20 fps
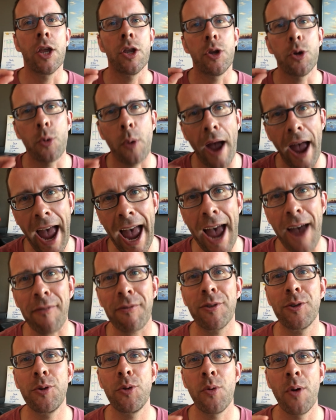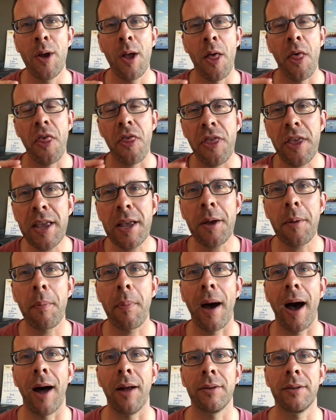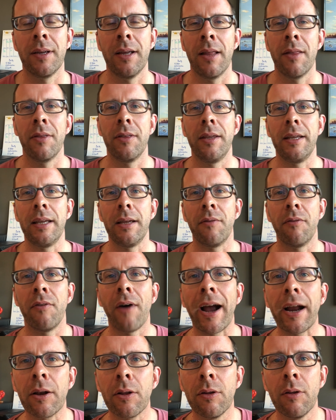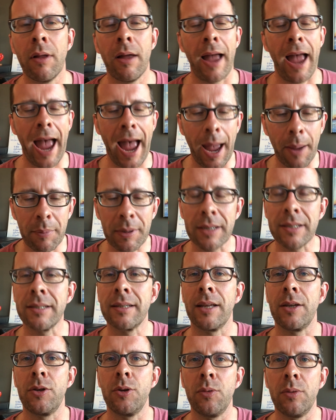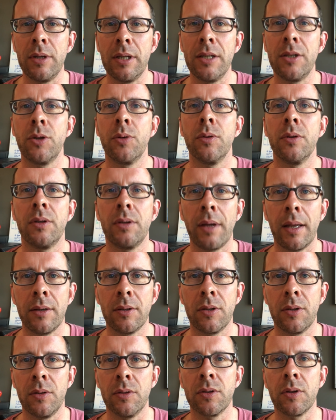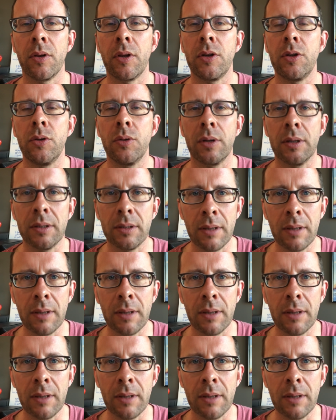you have to think about the vital habits that you need to attend to so that you